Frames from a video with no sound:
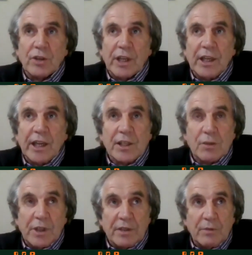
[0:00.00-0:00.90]
So the
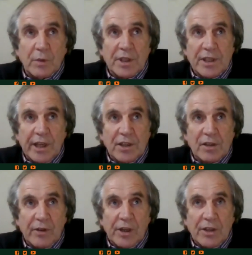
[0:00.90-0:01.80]
links with the
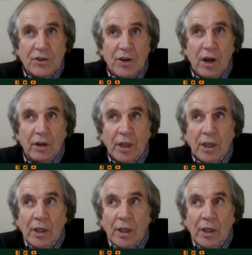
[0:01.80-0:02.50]
States are very strong.